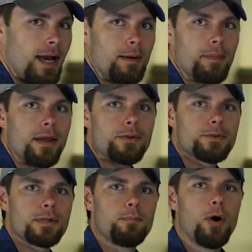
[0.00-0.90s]
I'm not
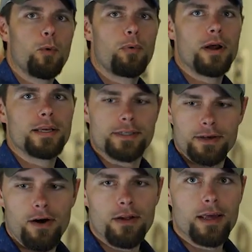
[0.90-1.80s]
using a bow press.
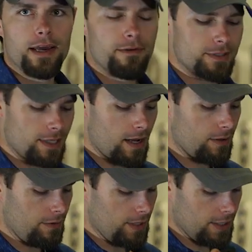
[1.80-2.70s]
All I have is an
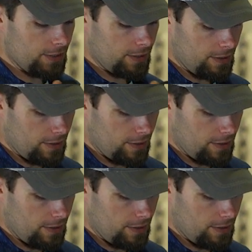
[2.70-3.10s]
Allen wrench.